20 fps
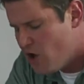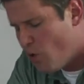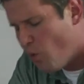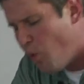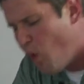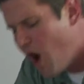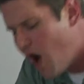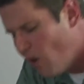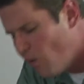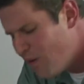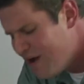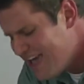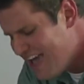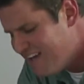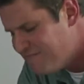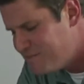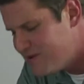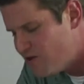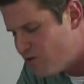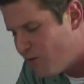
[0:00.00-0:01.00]
what we
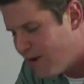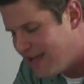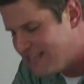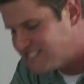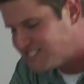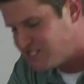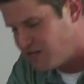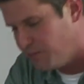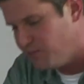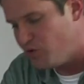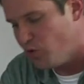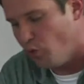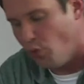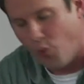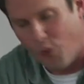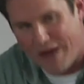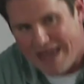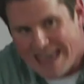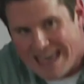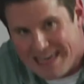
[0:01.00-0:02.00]
have been ransomed
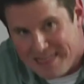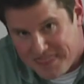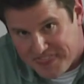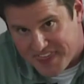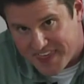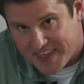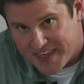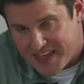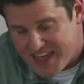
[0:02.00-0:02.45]
with,